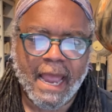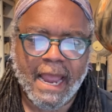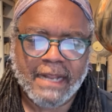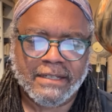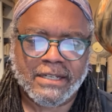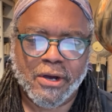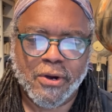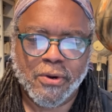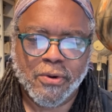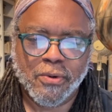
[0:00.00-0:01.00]
And
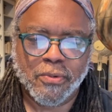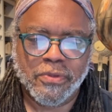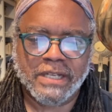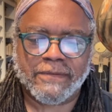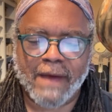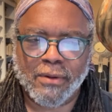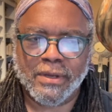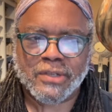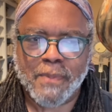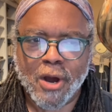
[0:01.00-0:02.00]
so this
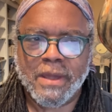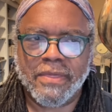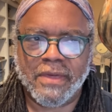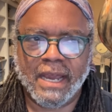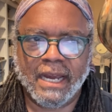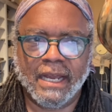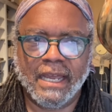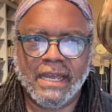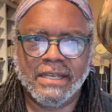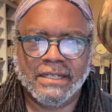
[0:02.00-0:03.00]
final experiment
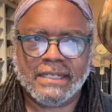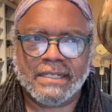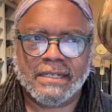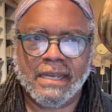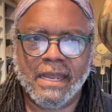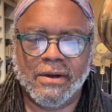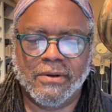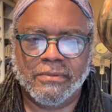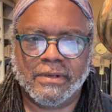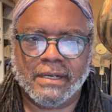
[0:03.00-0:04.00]
thing is, you
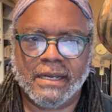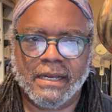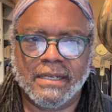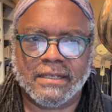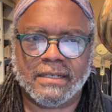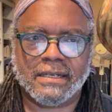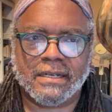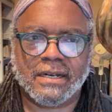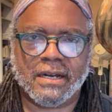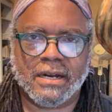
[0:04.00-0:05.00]
know, is
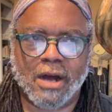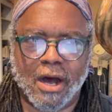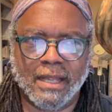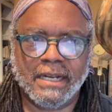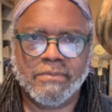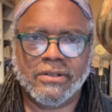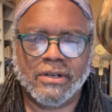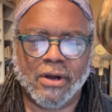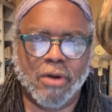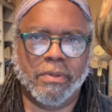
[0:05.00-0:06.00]
calling them to
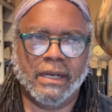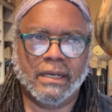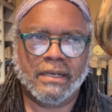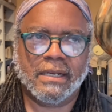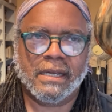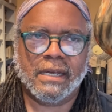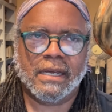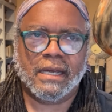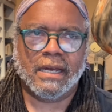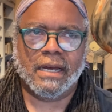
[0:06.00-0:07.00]
the carpet
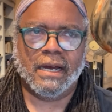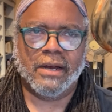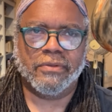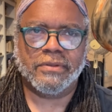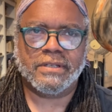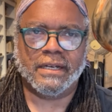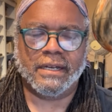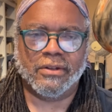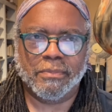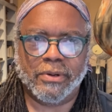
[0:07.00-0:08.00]
uh,
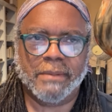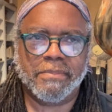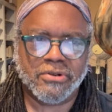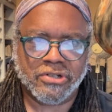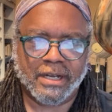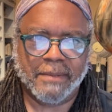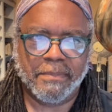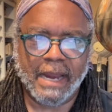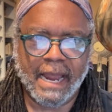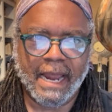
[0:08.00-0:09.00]
to either put up or shut
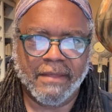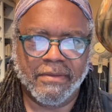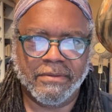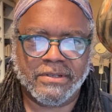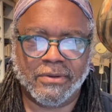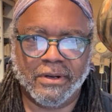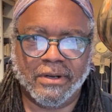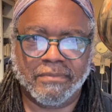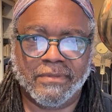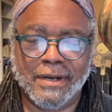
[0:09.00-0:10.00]
up, and so
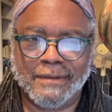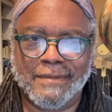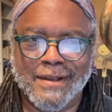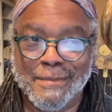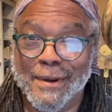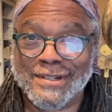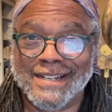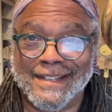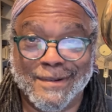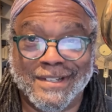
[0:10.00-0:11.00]
they're they're, they're
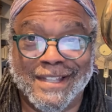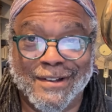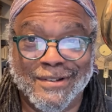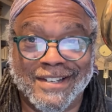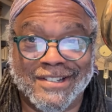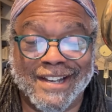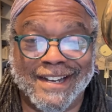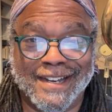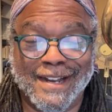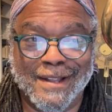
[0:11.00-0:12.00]
mostly they're, they're just
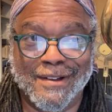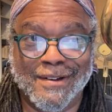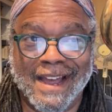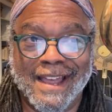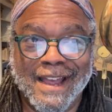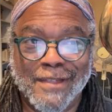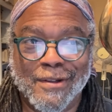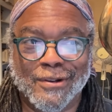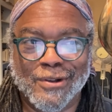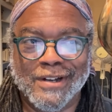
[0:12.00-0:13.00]
shutting up. They're not
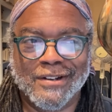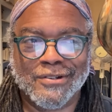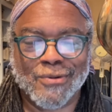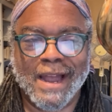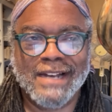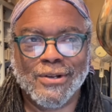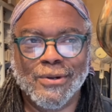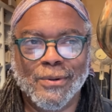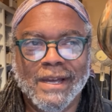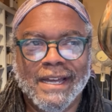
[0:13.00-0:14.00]
they're good. They're trying
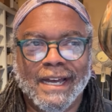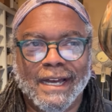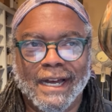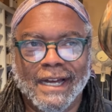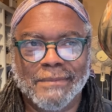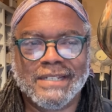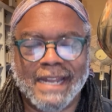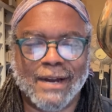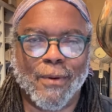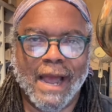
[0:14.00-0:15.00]
to uh,
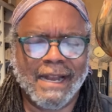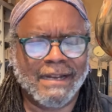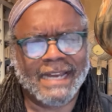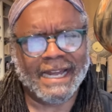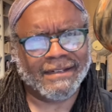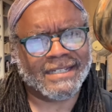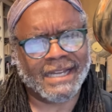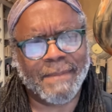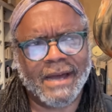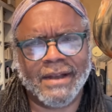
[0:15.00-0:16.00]
stay quiet and yet
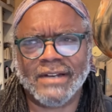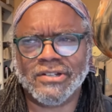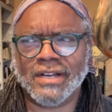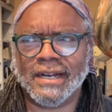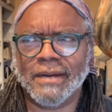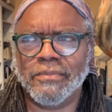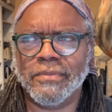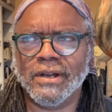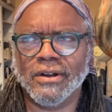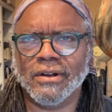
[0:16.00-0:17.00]
somehow not shut up.
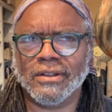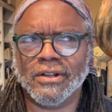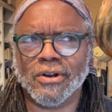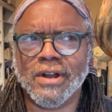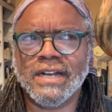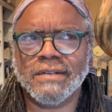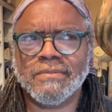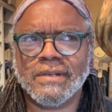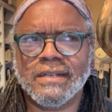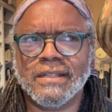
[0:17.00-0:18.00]
They're they're going
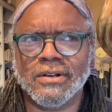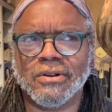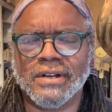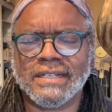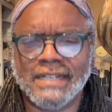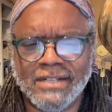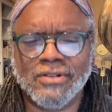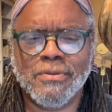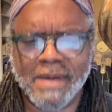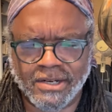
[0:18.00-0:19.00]
to they're going to seek
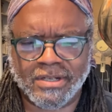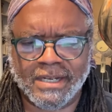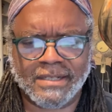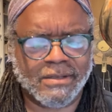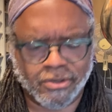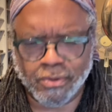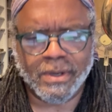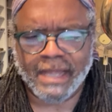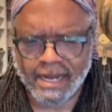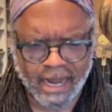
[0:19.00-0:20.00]
to diminish this. They're
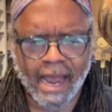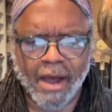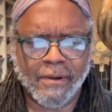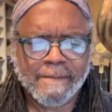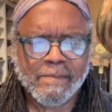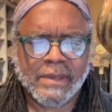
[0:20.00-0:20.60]
doing that now.